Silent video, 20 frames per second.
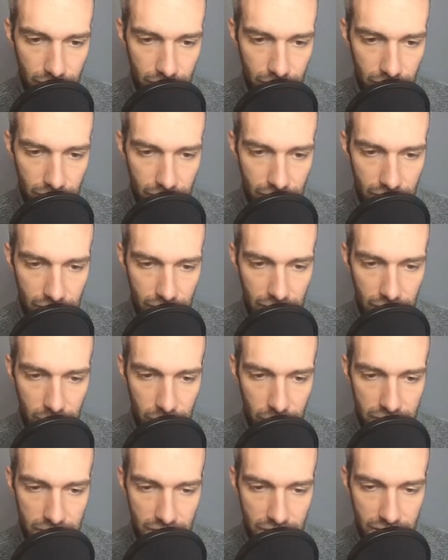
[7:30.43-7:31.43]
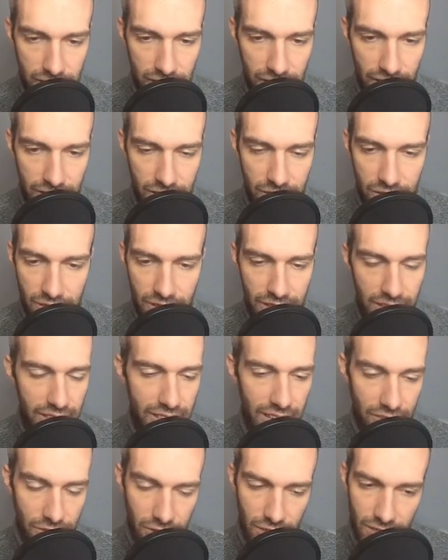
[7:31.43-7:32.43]
Galarian Wheezing, again, good lead.
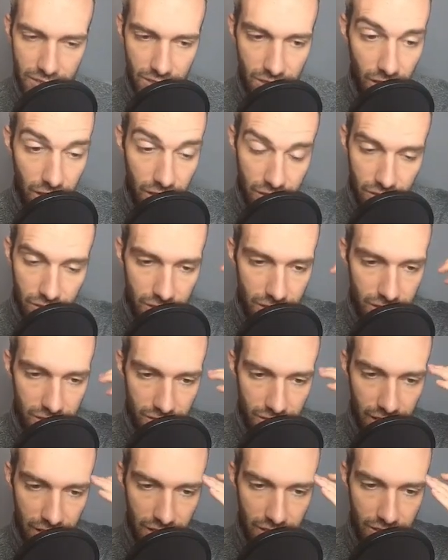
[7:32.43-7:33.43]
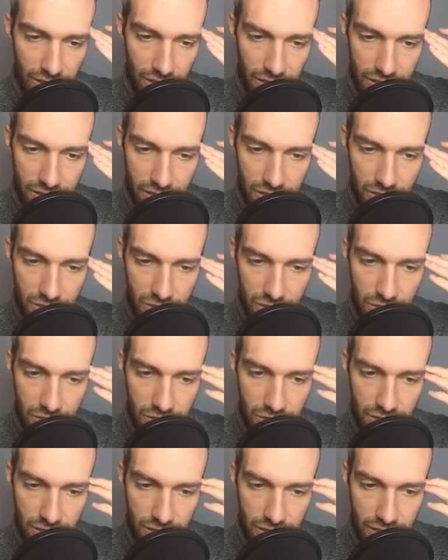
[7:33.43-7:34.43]
Gastrodon has a lot of
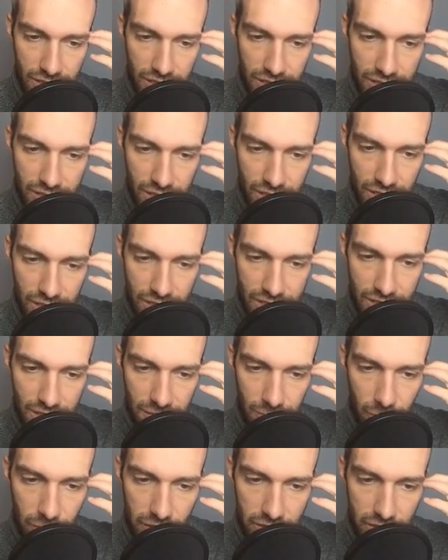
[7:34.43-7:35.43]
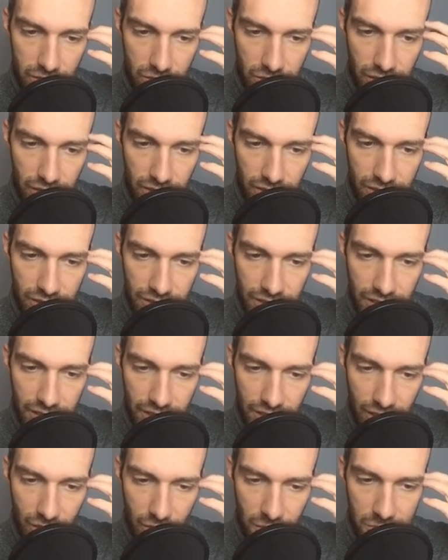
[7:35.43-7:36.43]
good leads, a lot of stuff weak to ground, and then
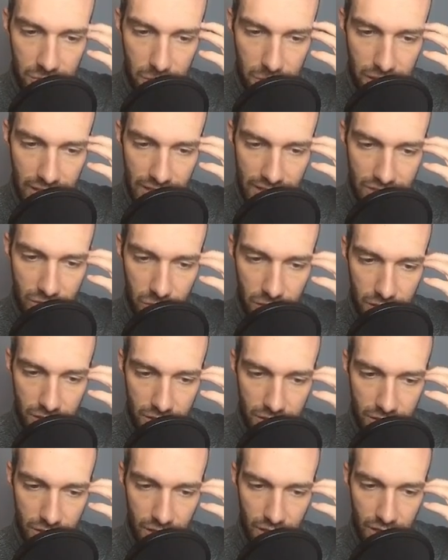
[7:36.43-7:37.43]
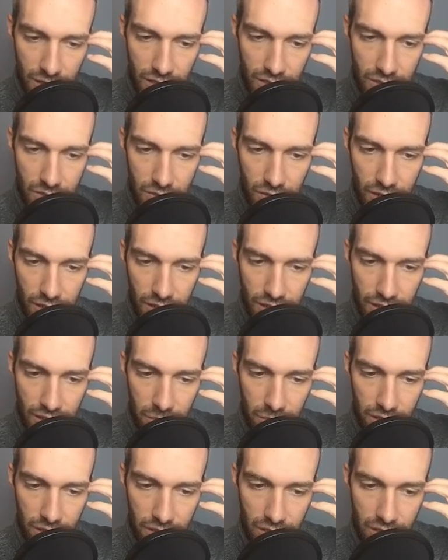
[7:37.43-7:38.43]
out comes the Blastoise. So I
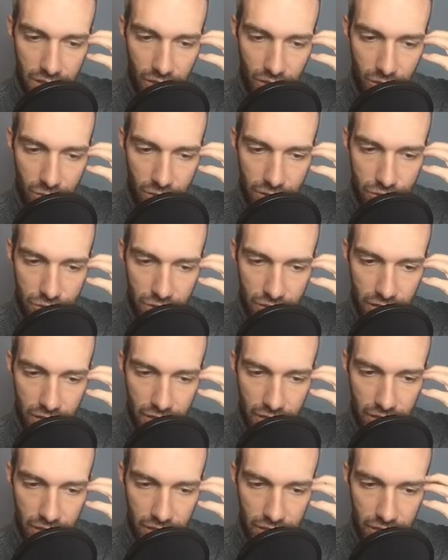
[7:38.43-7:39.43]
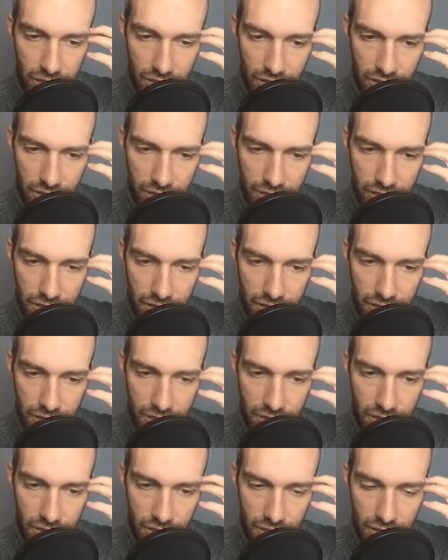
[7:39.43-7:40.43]
am in no rush to get out of here.
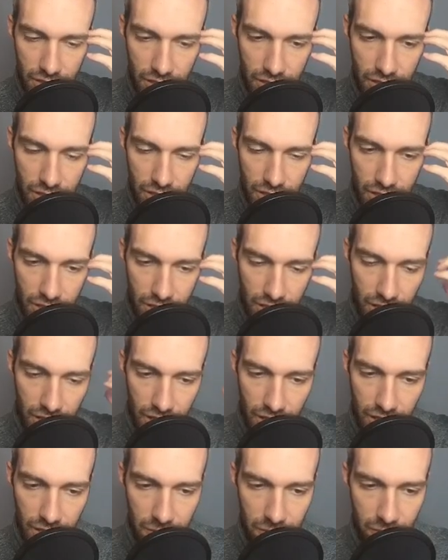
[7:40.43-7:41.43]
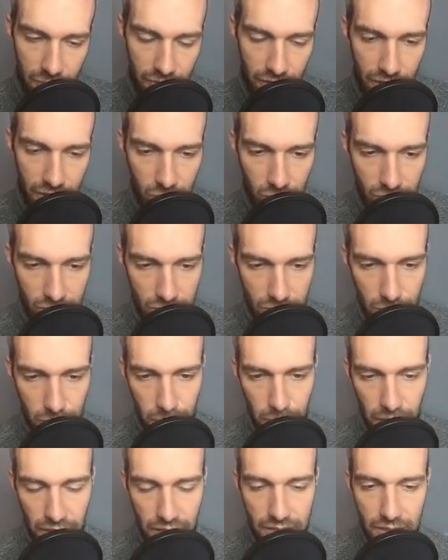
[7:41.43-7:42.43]
I'm going to
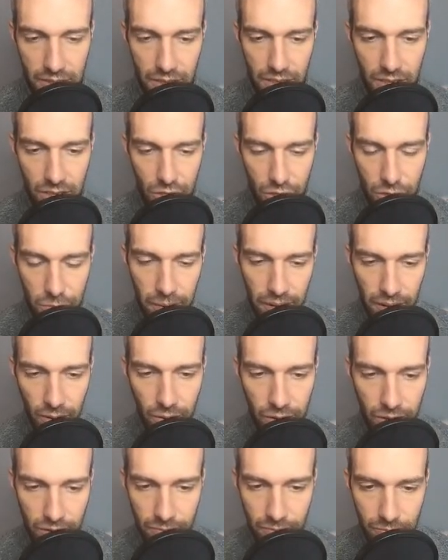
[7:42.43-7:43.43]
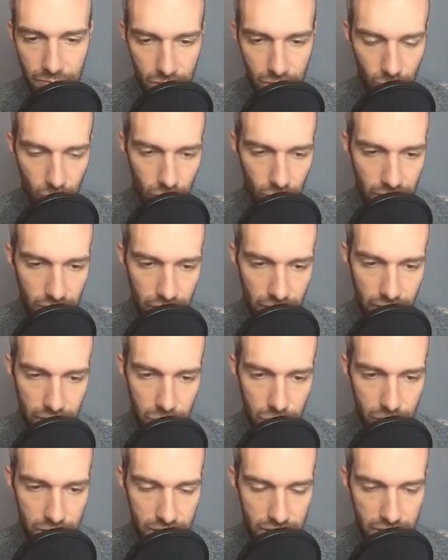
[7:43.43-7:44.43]
bait the Earth Power. Rollout
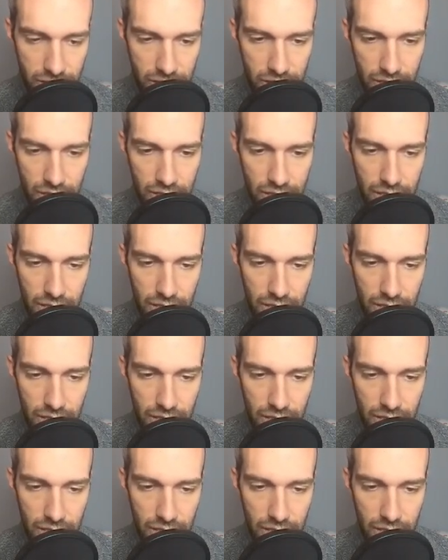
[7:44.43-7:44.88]
is resisted.